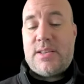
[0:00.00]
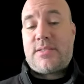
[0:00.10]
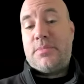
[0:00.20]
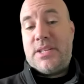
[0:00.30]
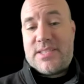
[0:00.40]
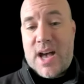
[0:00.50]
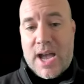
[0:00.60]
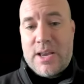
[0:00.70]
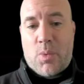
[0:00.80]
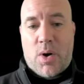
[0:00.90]
some
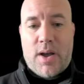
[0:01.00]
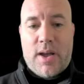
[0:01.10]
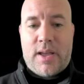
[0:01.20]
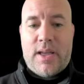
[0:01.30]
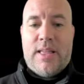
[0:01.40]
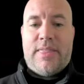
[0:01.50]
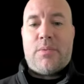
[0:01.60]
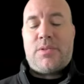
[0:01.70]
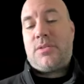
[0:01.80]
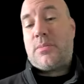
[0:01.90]
design work,
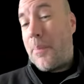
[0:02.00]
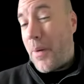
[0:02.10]
they would do some